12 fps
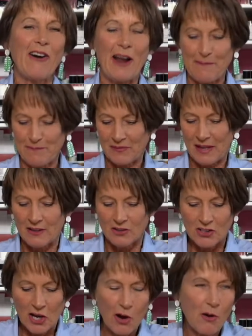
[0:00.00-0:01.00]
all right.
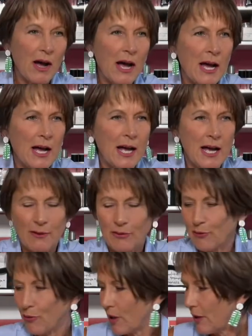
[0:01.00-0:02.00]
So uh,
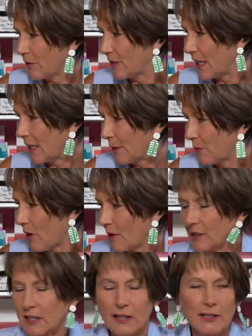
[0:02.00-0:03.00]
before level stadium
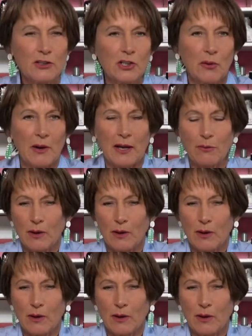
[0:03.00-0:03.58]
on sale at Joann,